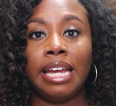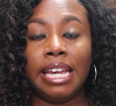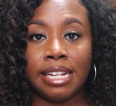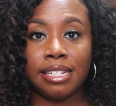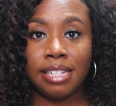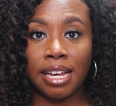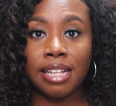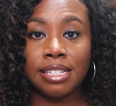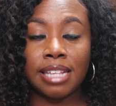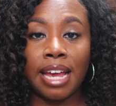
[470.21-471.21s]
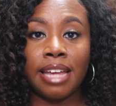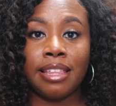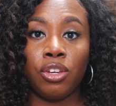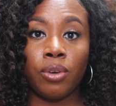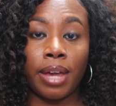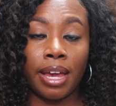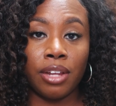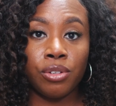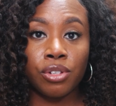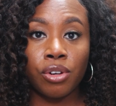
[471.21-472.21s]
It does say that you
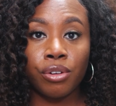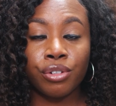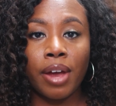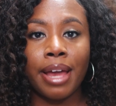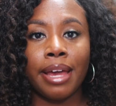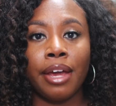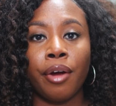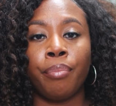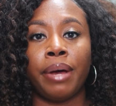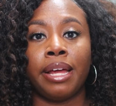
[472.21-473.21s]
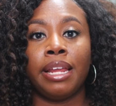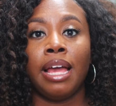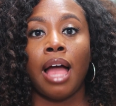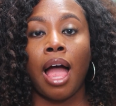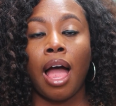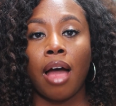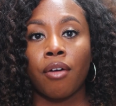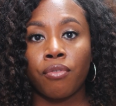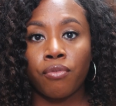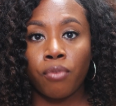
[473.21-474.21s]
can use it on dry hair, but
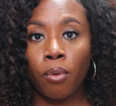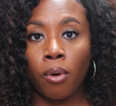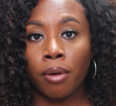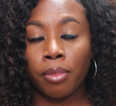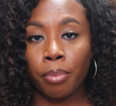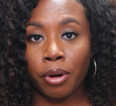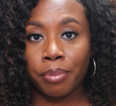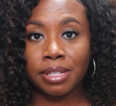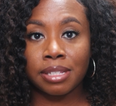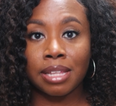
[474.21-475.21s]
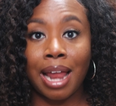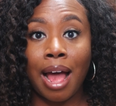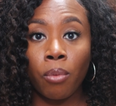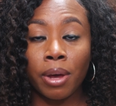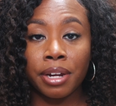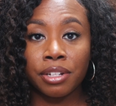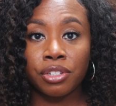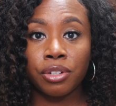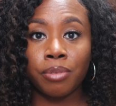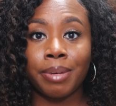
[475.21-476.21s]
for the purposes that I wanted
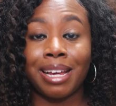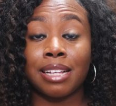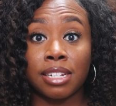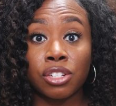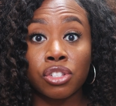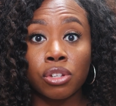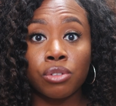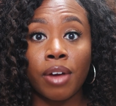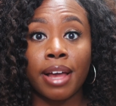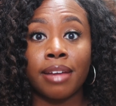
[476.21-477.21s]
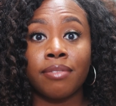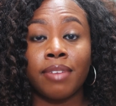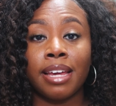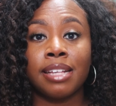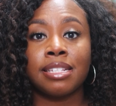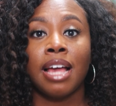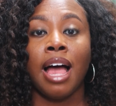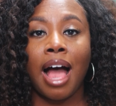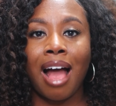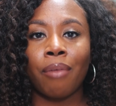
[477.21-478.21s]
to, because it is so dry in Vegas,
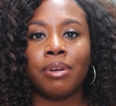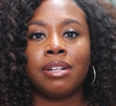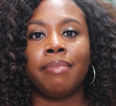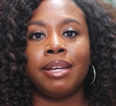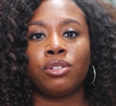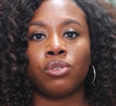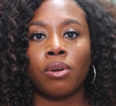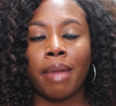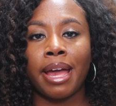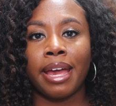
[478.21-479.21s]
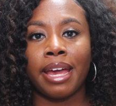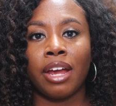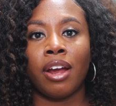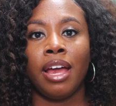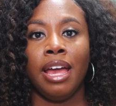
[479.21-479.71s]
I wanted to make sure my hair